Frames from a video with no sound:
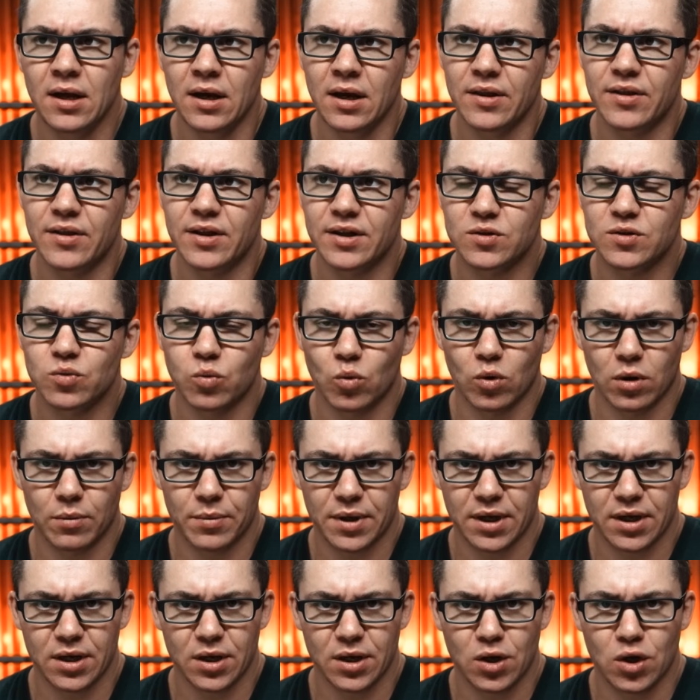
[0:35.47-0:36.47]
this
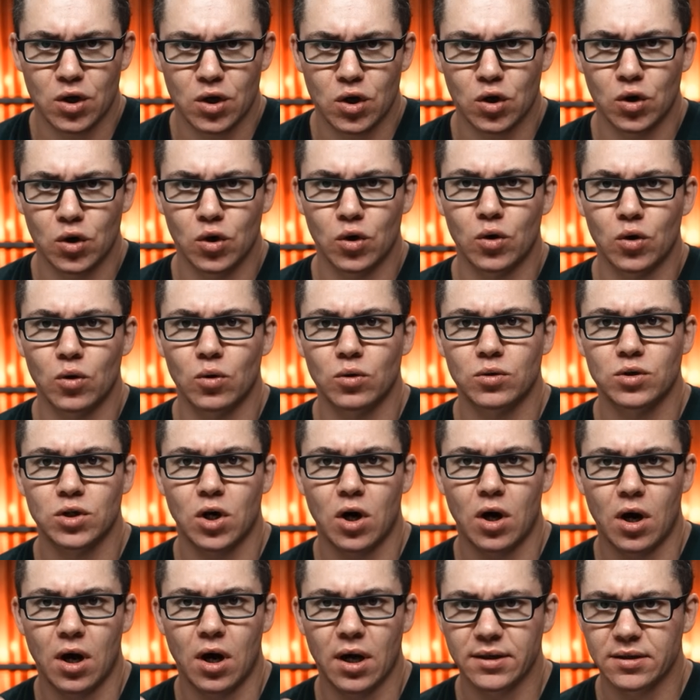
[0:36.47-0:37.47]
woman who
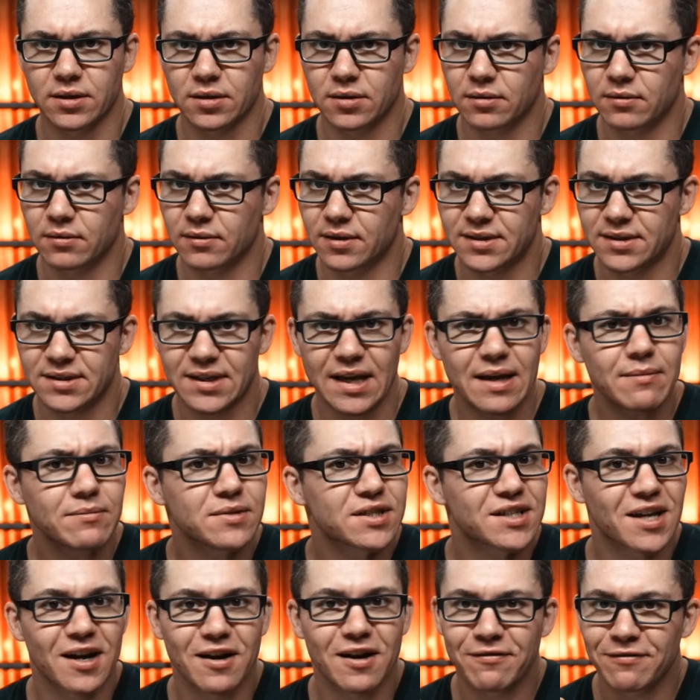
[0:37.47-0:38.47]
taught the same
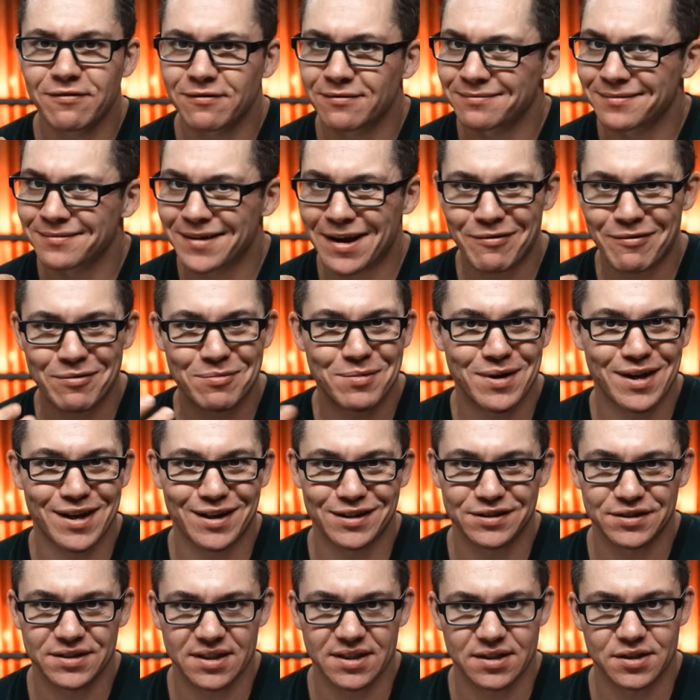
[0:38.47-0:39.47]
stuff everybody
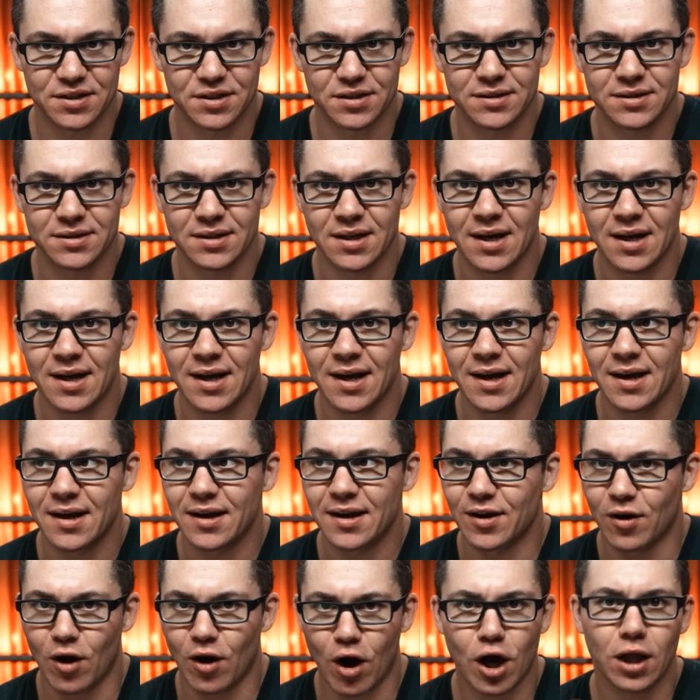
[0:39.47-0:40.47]
else teaches.
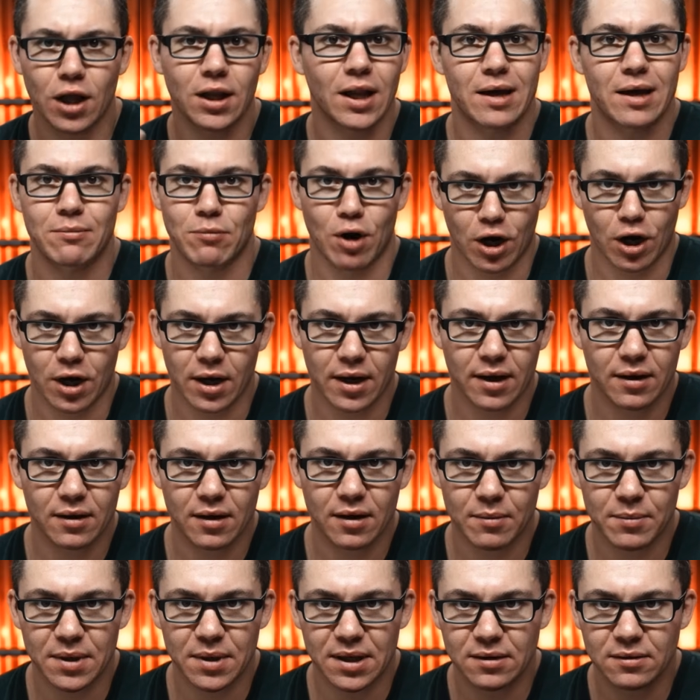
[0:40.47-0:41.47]
You know, online marketing.
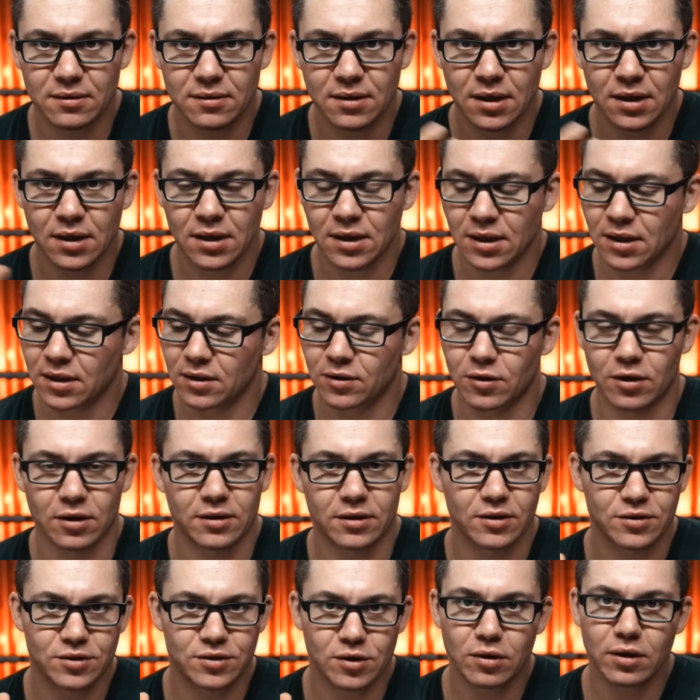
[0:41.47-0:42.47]
I mean, look,
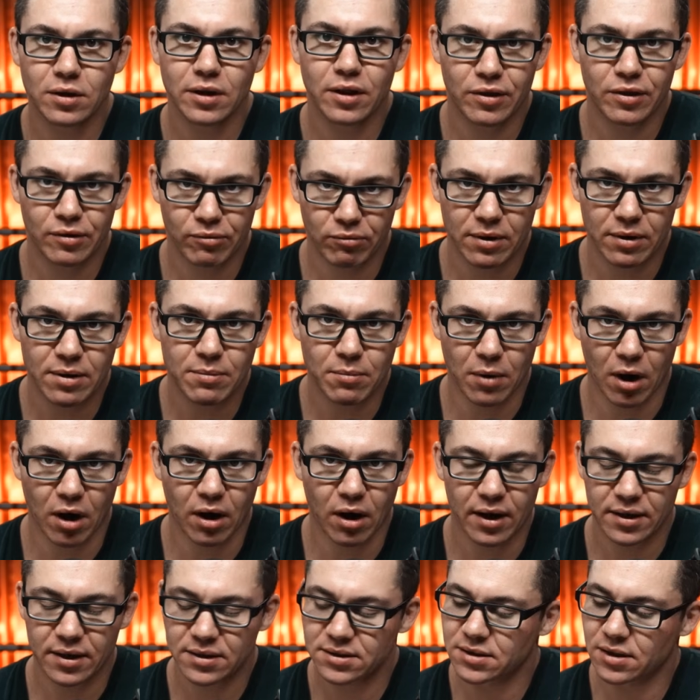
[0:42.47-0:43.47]
there's only three
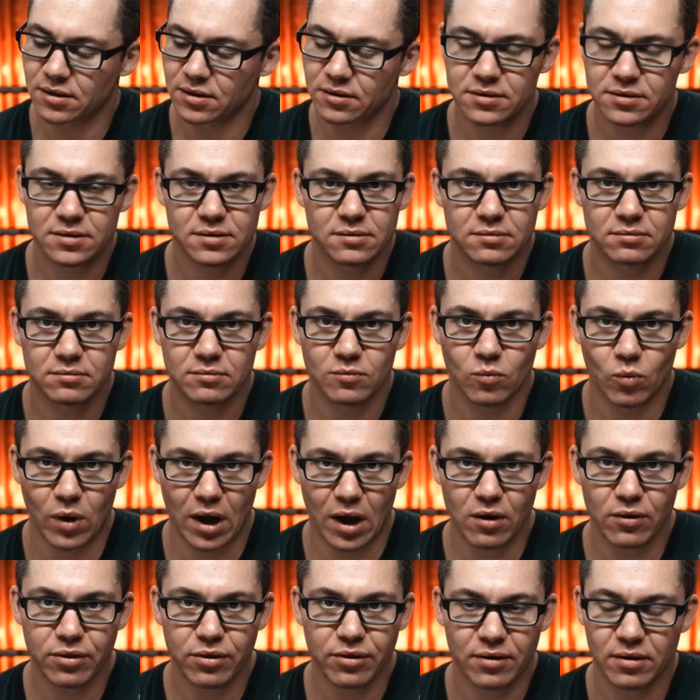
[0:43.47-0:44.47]
markets. There's
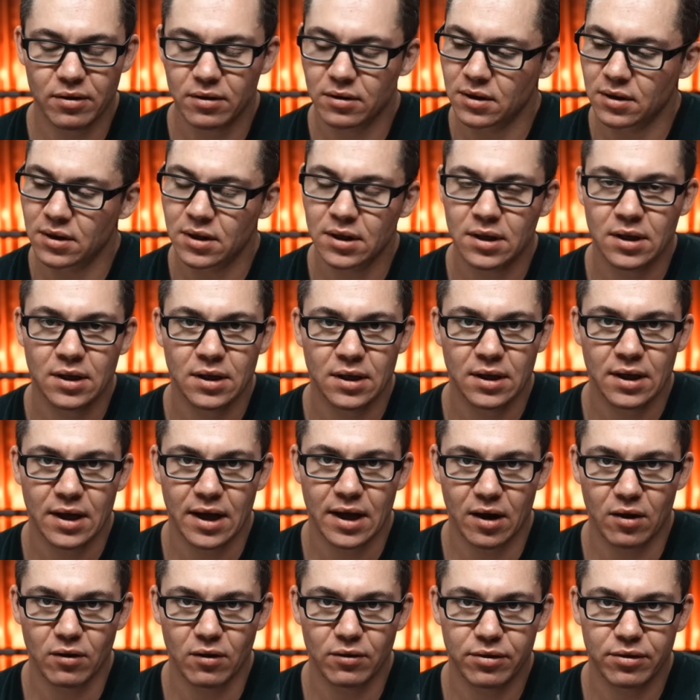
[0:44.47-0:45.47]
wealth,
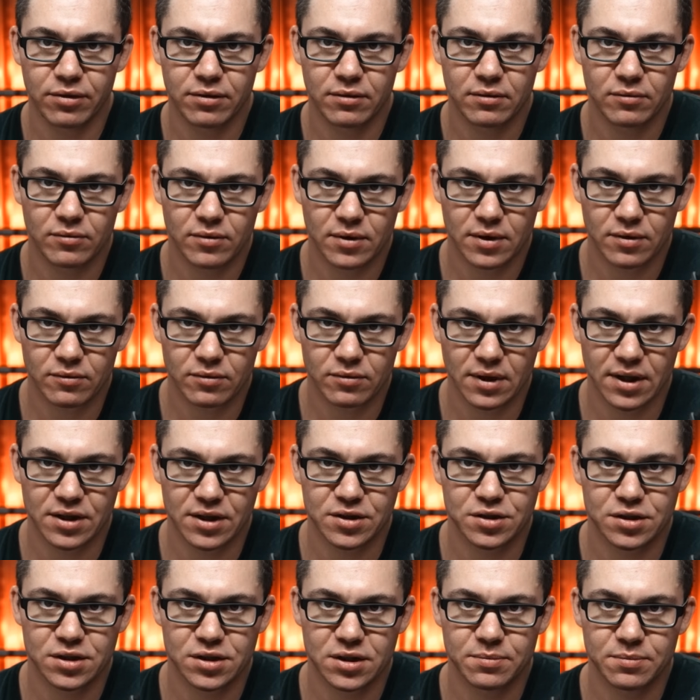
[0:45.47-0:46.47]
health, and
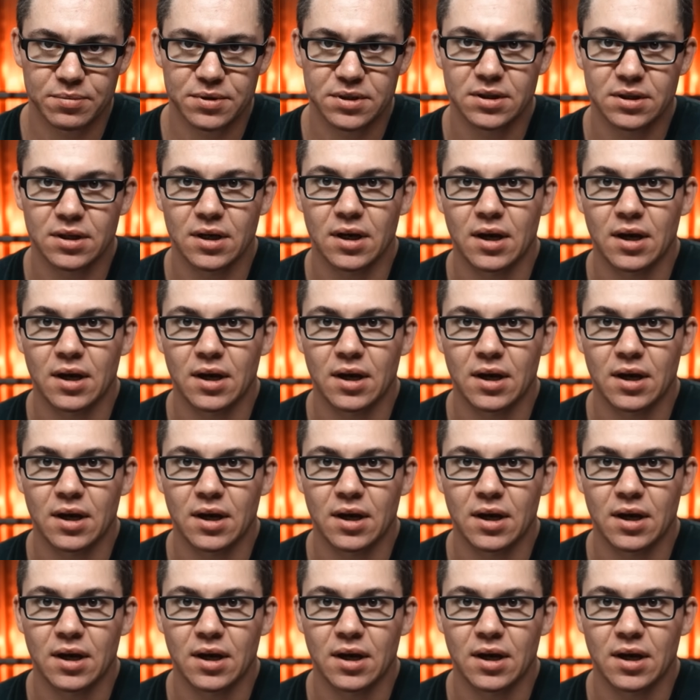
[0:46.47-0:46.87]
relationships.